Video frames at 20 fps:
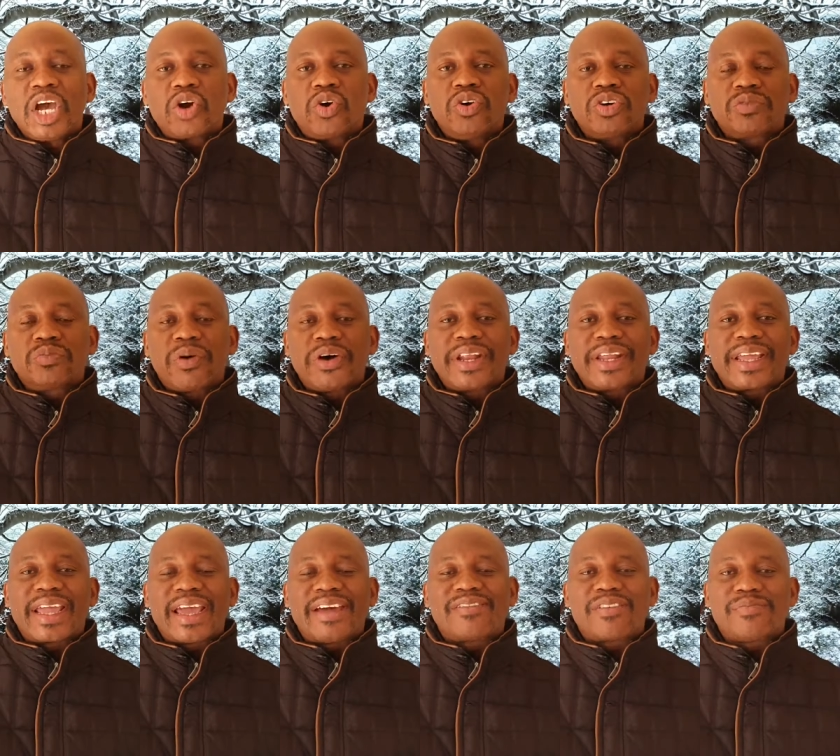Good
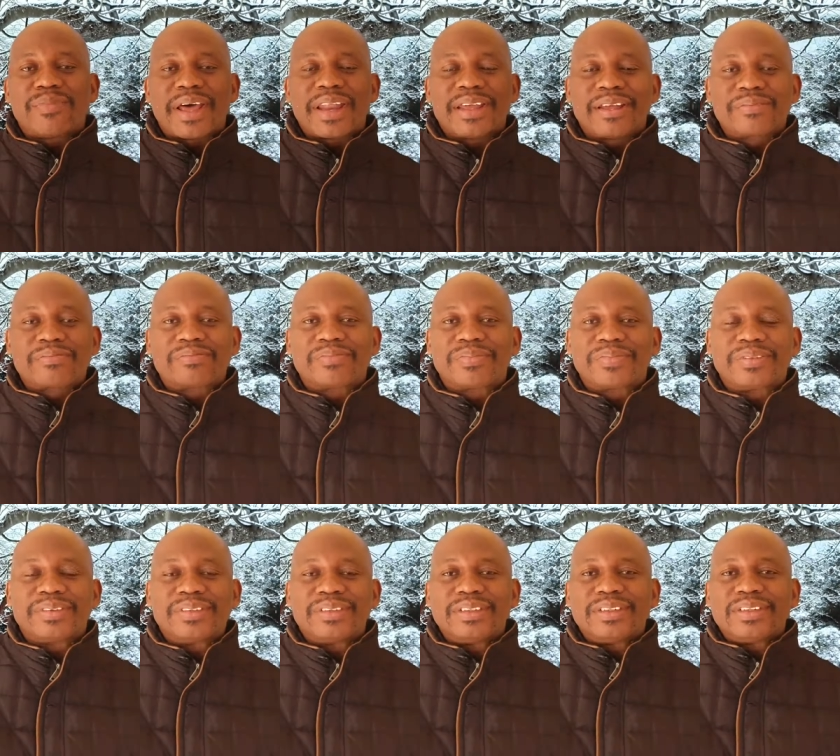morning, everybody.
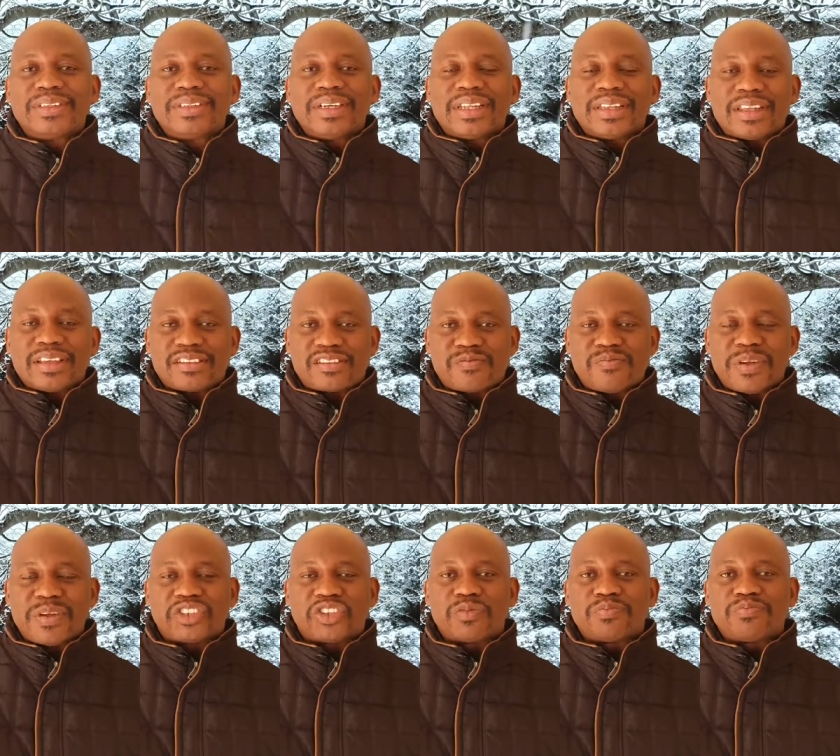This is
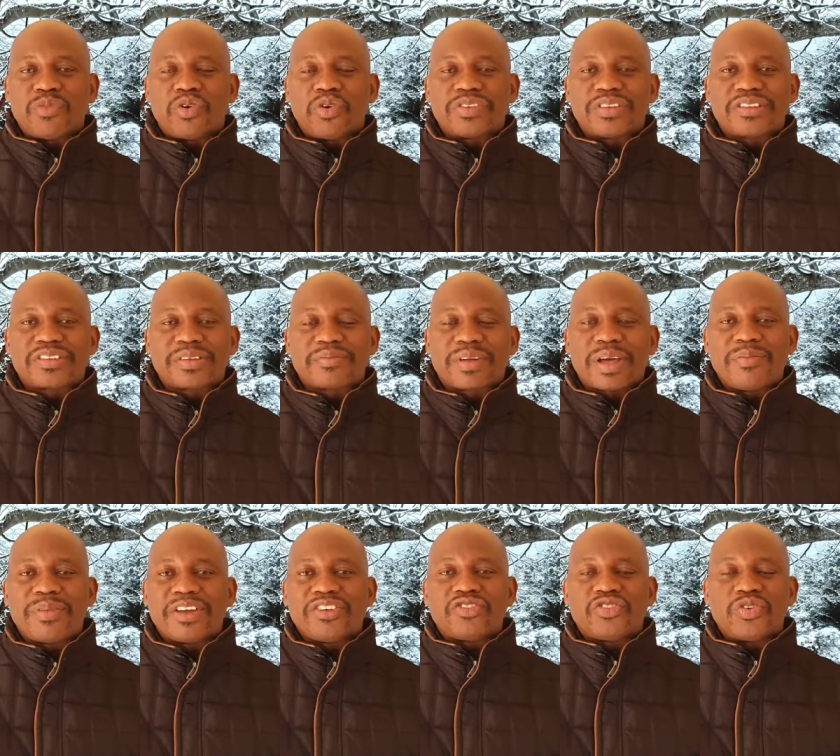Bishop Moses. I'm
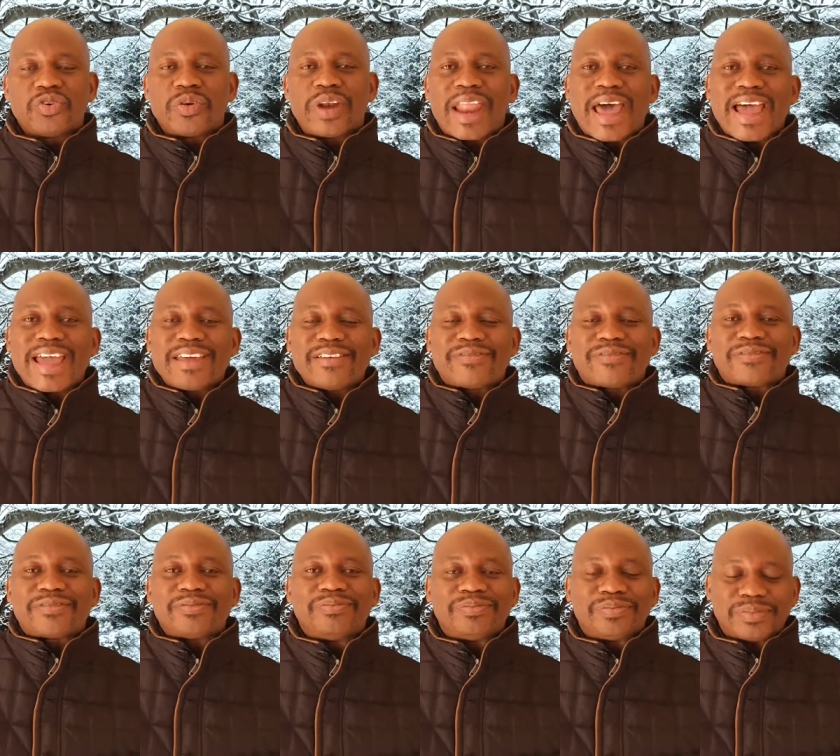coming to you
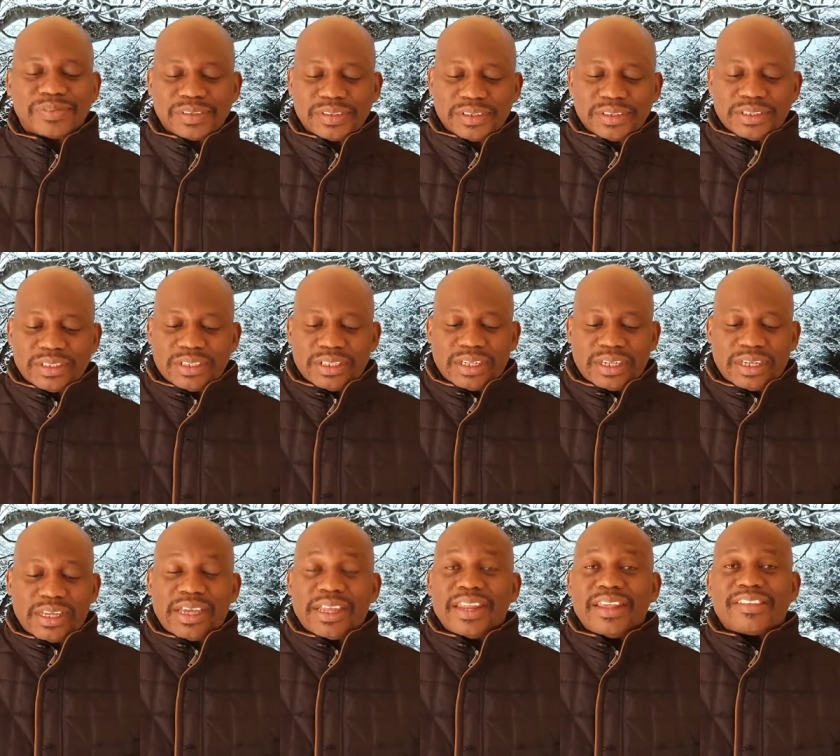live.
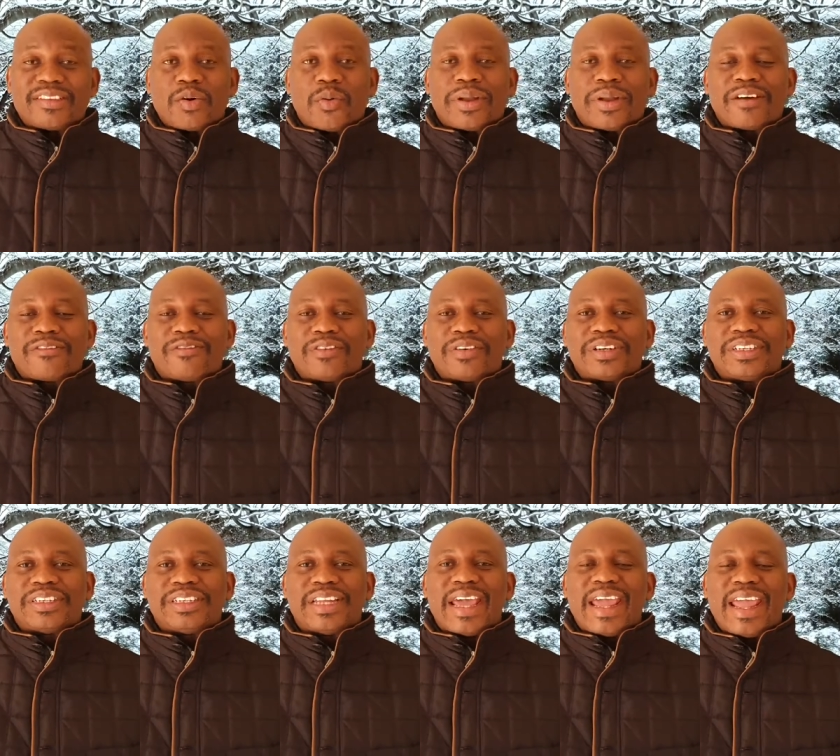It is a wonderful
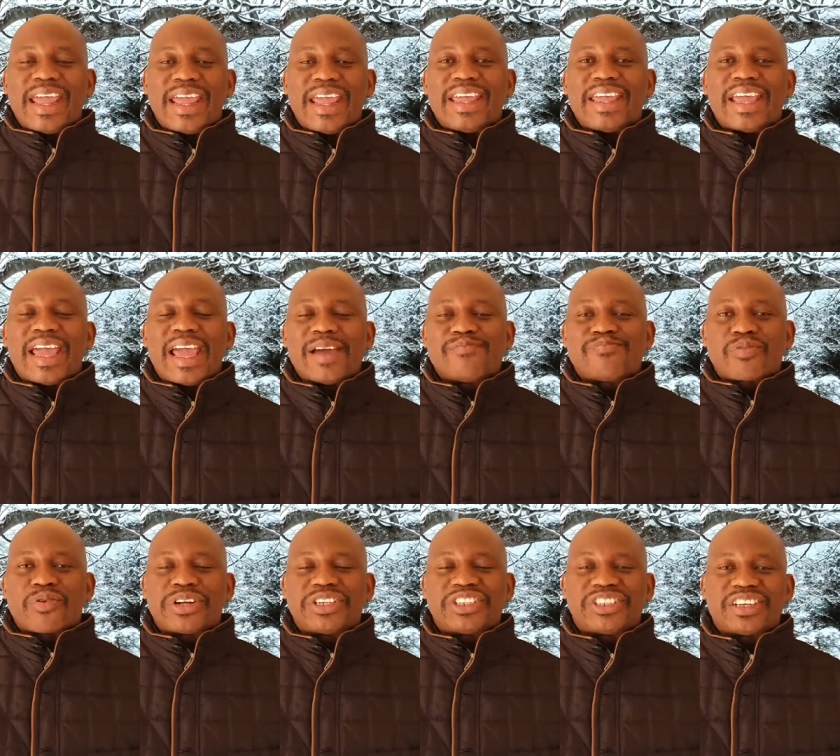day, a
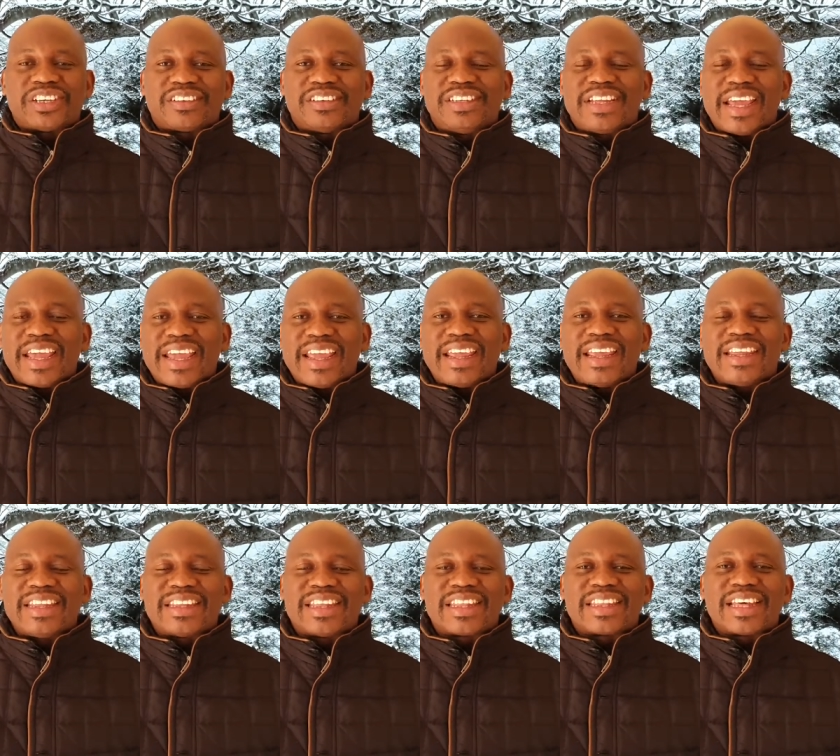precious
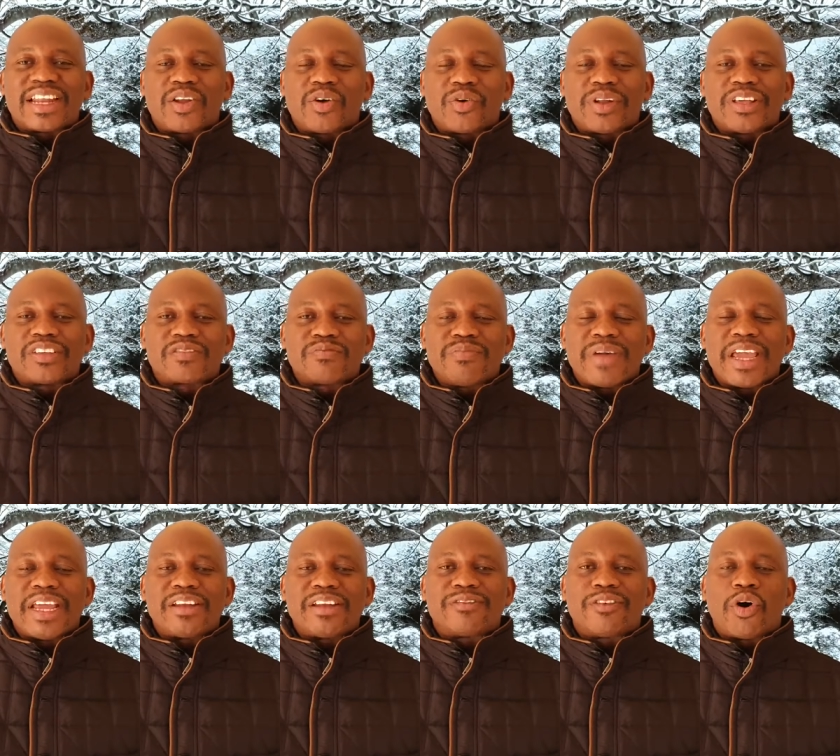day that the Lord has
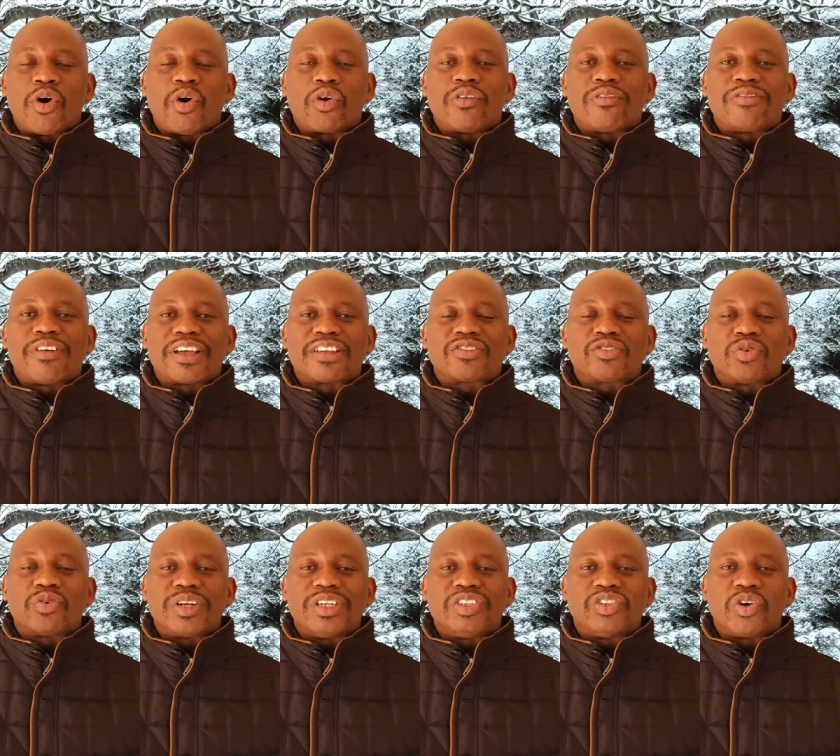made for all of us
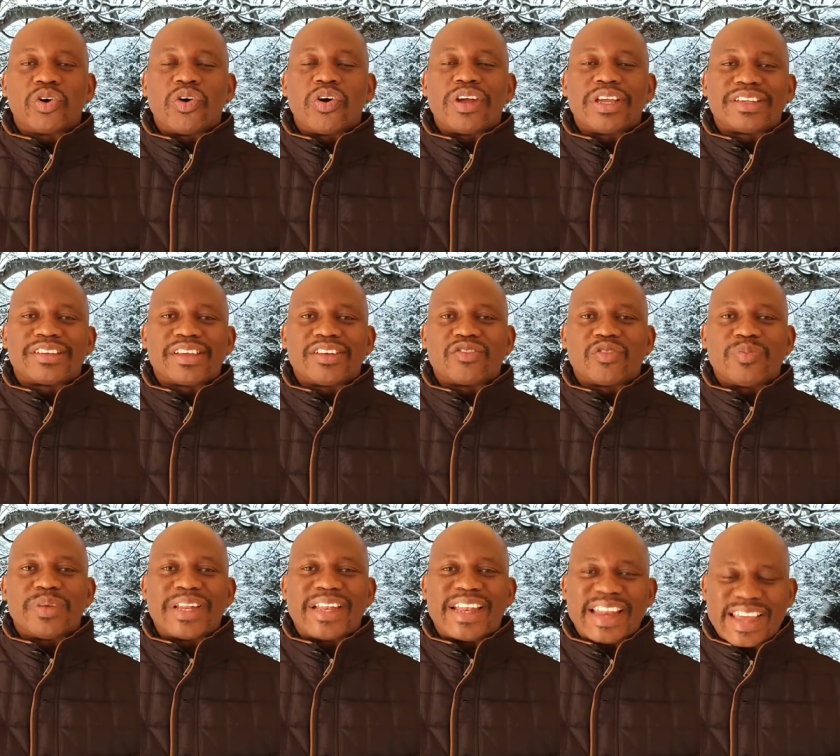to rejoice and to
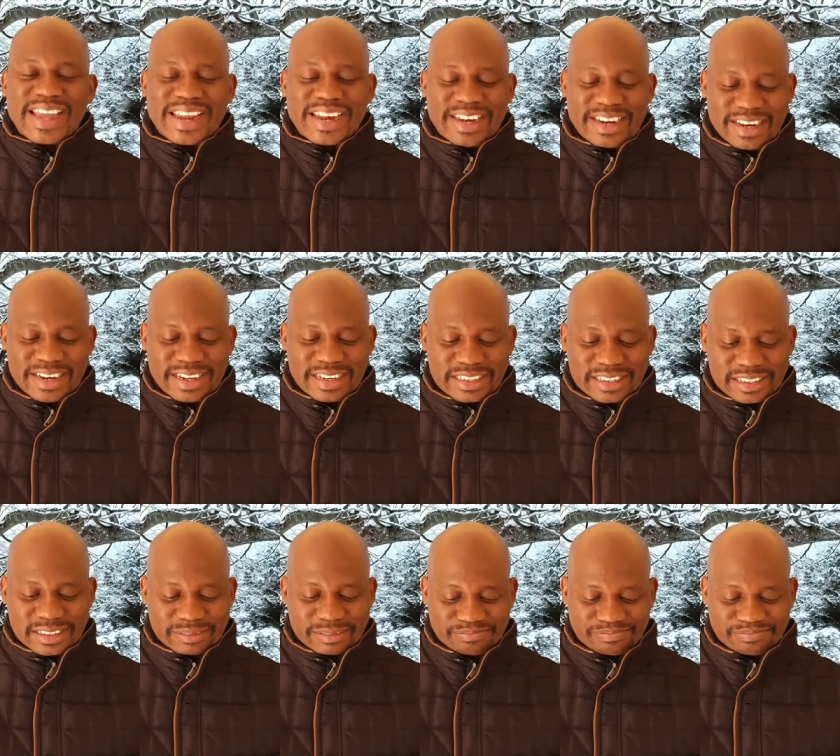be glad in it.